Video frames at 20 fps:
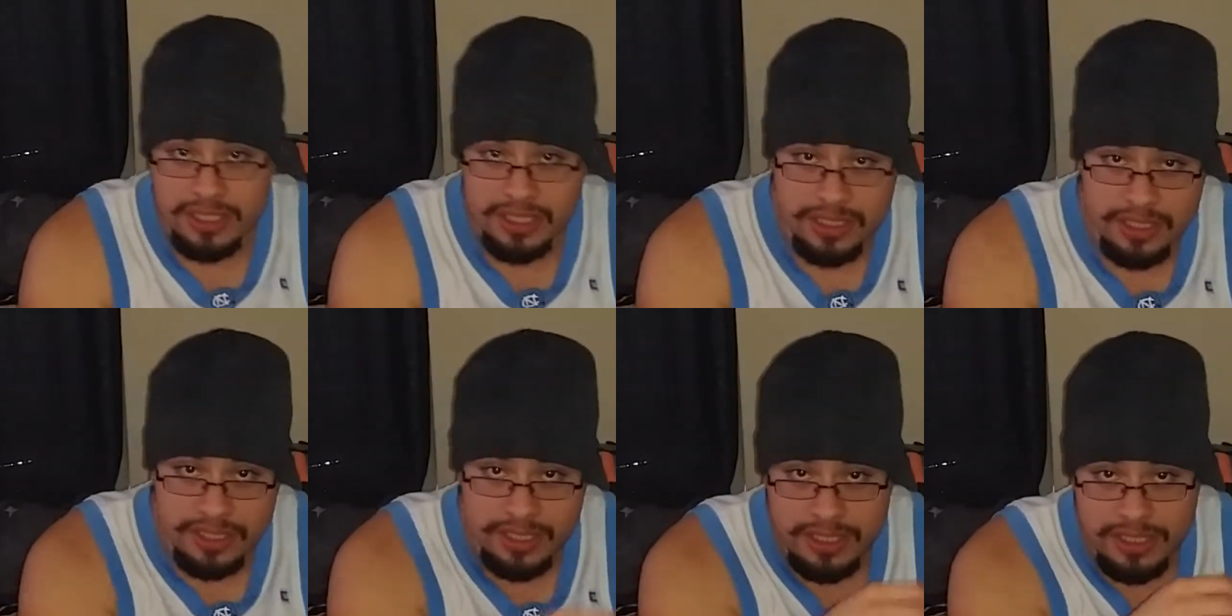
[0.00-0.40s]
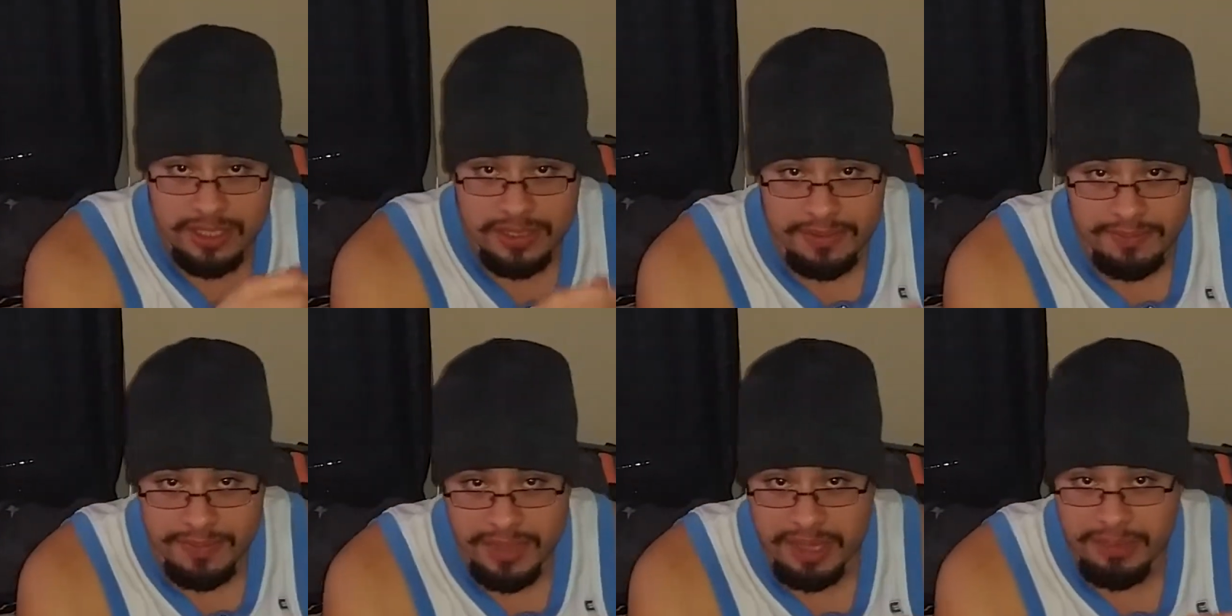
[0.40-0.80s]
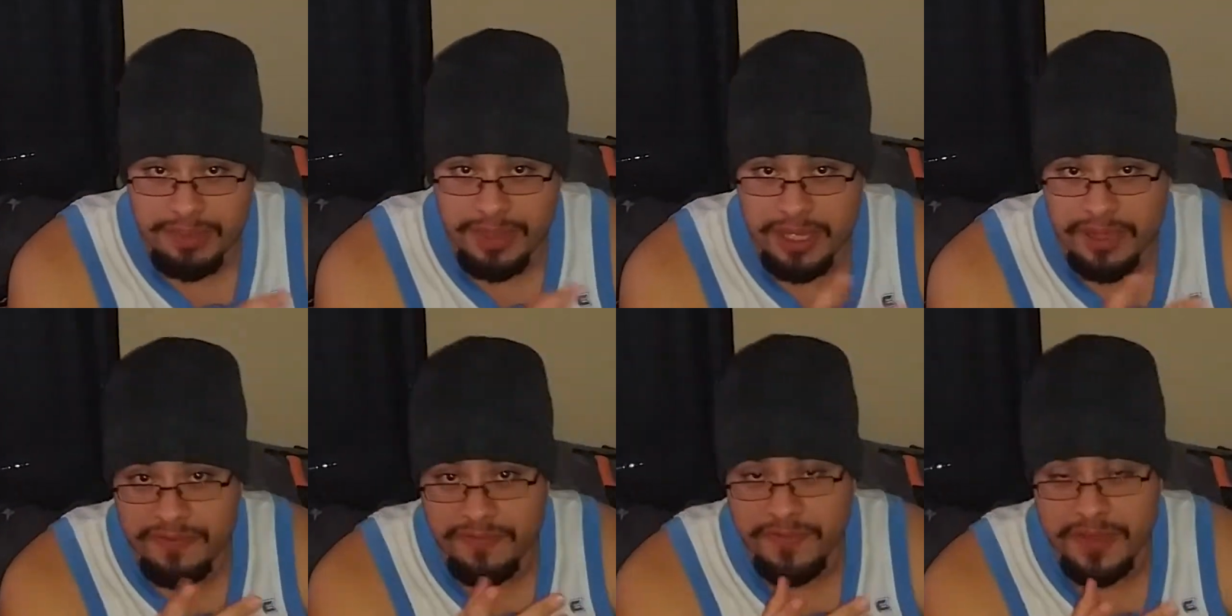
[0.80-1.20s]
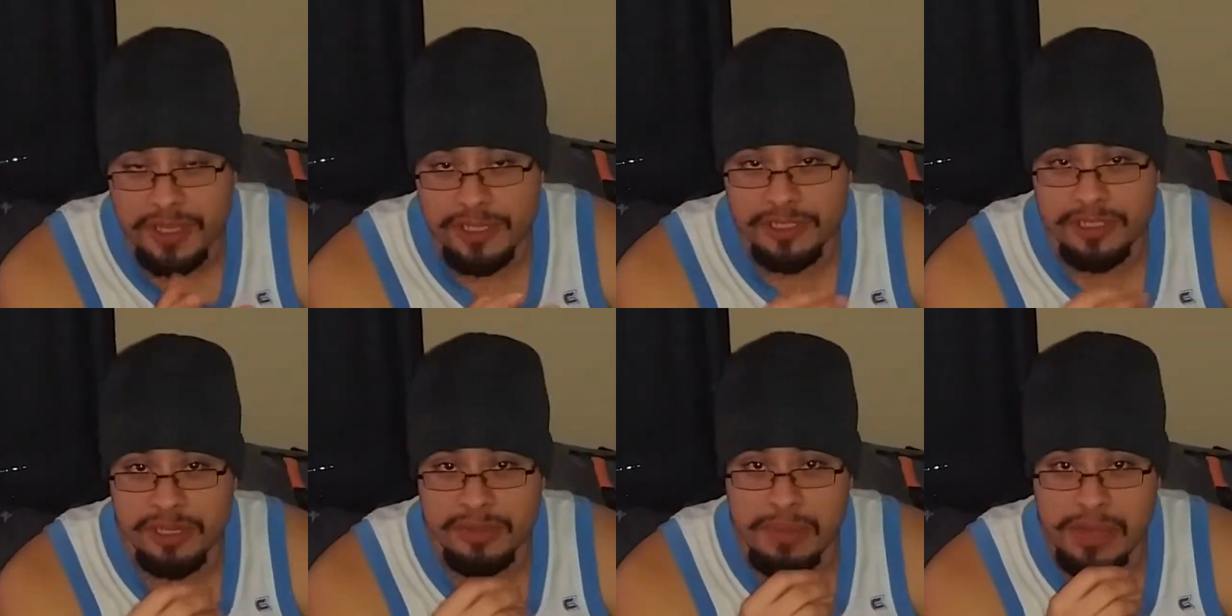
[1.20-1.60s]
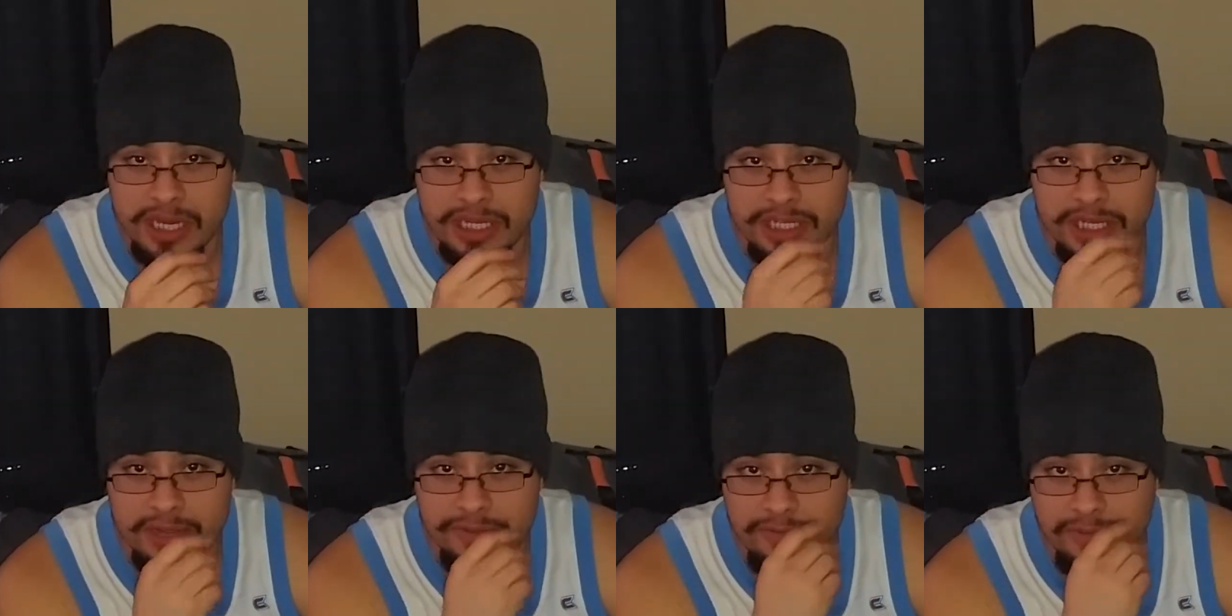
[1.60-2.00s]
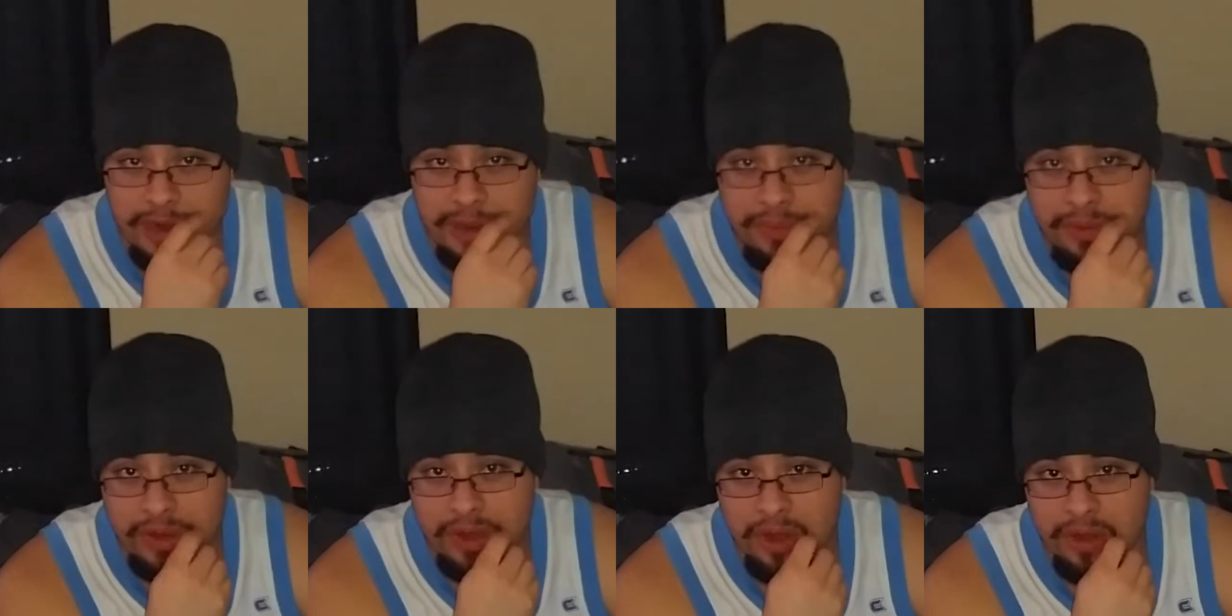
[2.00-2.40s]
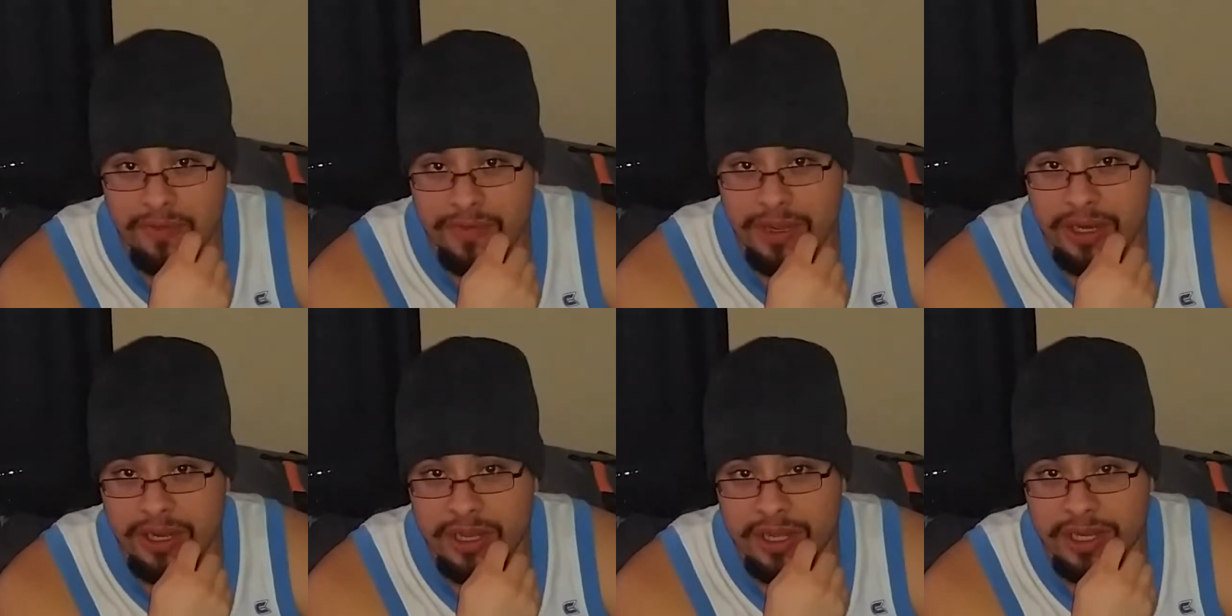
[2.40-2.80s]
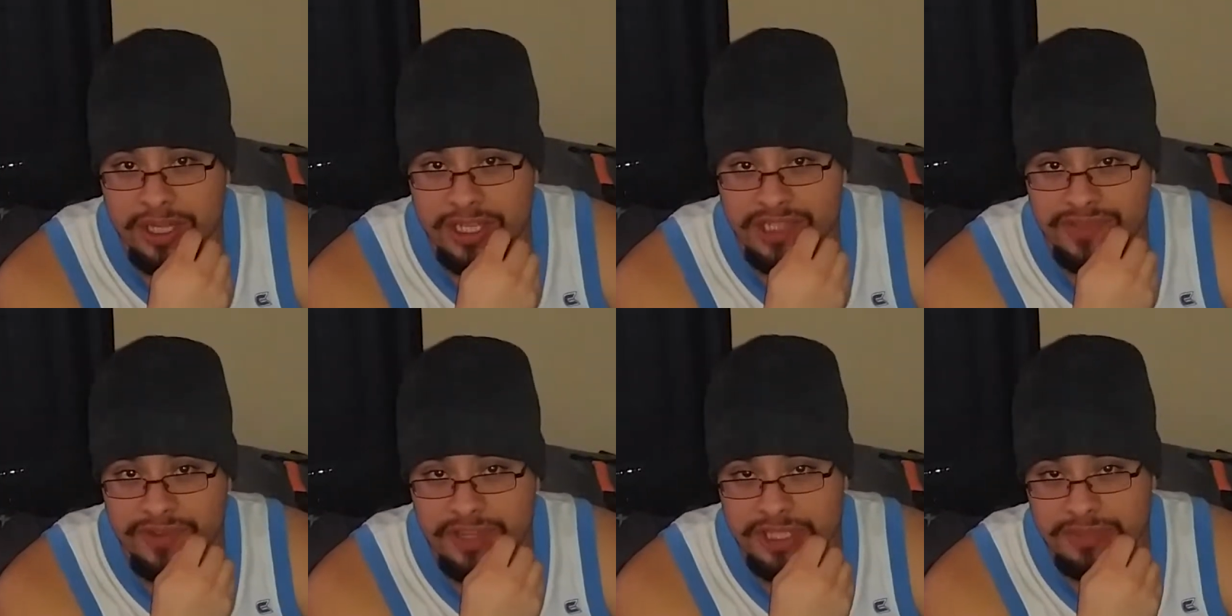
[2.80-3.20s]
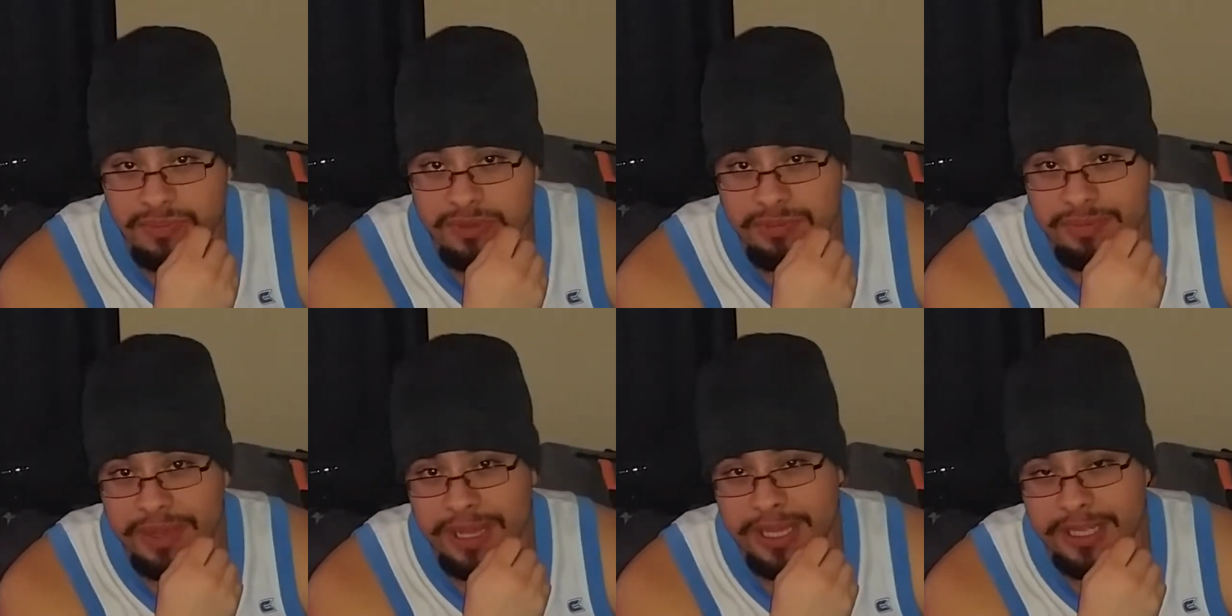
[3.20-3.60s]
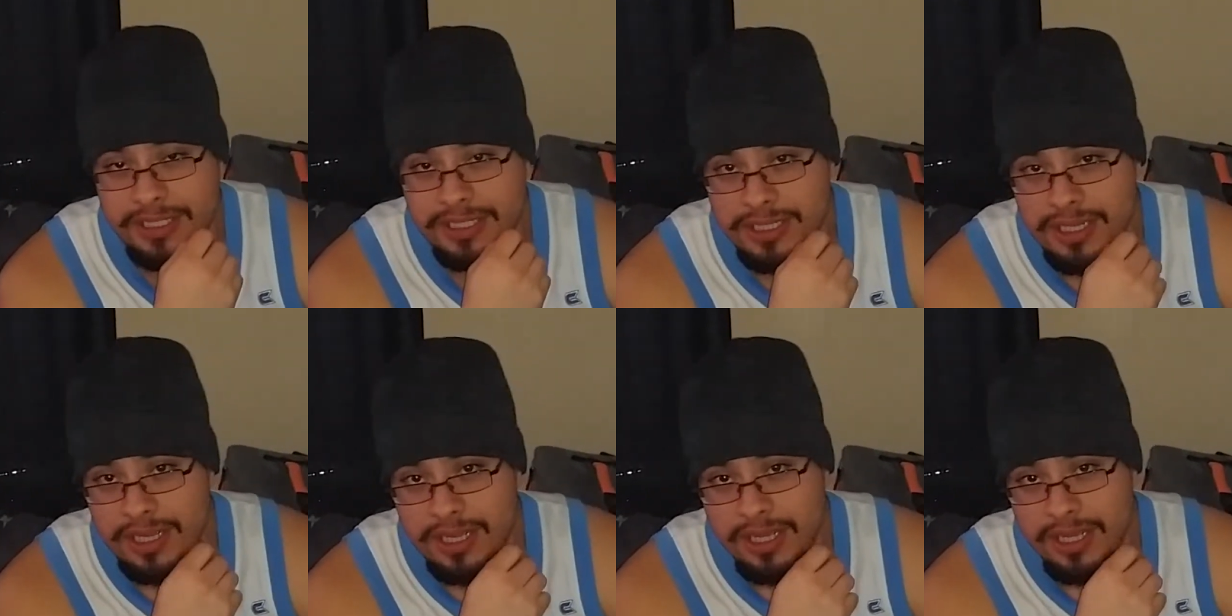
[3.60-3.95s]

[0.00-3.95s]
to me being featured by Chef Robert Irvine on his Facebook page.